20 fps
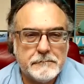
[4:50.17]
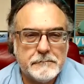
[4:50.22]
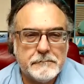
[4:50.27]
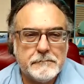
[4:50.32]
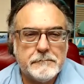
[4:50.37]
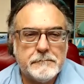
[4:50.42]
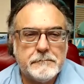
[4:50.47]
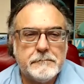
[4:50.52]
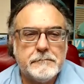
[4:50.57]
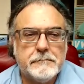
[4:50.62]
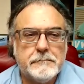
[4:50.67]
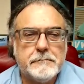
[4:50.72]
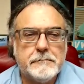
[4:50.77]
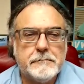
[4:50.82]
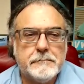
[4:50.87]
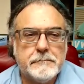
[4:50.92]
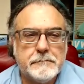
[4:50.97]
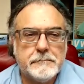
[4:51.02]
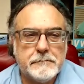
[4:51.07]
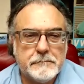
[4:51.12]

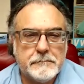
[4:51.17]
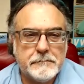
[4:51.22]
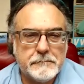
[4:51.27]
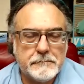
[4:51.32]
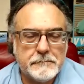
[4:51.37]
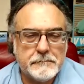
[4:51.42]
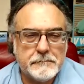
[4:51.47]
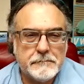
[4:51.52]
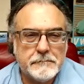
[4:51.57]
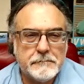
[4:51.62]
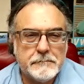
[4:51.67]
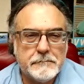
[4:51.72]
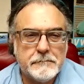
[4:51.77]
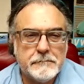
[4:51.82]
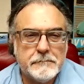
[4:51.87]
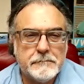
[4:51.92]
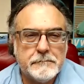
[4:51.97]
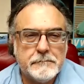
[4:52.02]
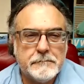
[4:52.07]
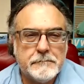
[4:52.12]

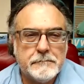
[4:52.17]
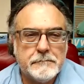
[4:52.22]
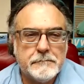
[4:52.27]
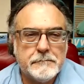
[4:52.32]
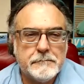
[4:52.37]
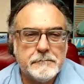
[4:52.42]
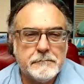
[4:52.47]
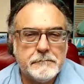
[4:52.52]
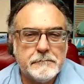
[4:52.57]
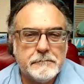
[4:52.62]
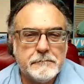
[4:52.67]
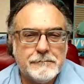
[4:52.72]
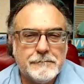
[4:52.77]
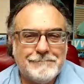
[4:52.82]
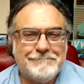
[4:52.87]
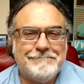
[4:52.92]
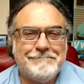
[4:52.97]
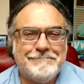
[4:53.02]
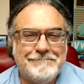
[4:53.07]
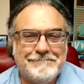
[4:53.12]

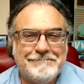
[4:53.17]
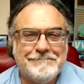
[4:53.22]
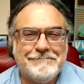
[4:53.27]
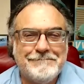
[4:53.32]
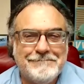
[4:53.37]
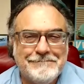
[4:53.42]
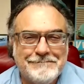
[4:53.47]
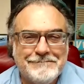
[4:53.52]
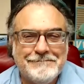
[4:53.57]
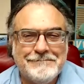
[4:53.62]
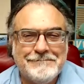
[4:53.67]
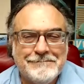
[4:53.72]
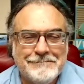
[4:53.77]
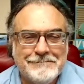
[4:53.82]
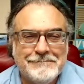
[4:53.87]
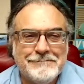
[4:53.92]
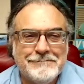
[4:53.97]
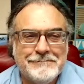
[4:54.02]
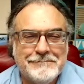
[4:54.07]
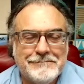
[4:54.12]

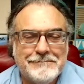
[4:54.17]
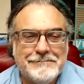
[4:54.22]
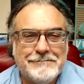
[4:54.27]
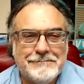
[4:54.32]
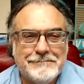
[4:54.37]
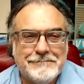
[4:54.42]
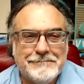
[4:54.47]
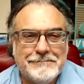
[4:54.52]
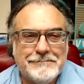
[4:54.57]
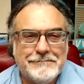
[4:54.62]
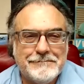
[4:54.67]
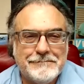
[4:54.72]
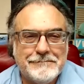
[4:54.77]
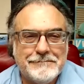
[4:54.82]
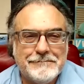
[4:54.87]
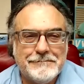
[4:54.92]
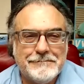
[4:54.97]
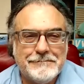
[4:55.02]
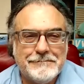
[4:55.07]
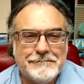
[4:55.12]

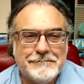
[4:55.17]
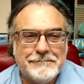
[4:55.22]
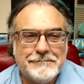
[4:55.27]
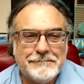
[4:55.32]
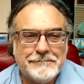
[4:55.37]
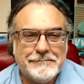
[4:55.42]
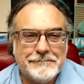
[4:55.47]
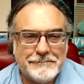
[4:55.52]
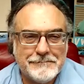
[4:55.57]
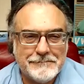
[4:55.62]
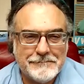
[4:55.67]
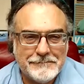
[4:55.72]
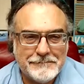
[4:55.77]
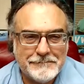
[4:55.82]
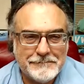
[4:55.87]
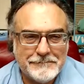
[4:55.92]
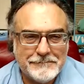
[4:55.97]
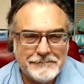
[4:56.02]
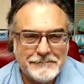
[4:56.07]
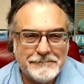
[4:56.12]

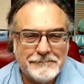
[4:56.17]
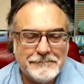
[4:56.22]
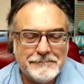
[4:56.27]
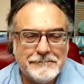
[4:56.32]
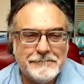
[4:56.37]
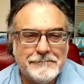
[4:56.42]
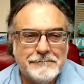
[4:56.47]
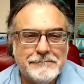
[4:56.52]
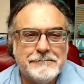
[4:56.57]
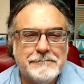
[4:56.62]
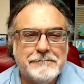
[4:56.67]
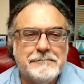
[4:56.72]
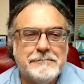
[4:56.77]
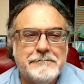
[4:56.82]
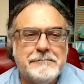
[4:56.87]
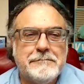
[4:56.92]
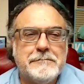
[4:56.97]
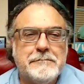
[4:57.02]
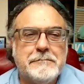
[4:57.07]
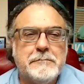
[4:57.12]

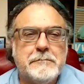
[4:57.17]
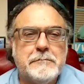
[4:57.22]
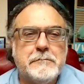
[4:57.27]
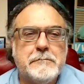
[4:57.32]
(not speaking)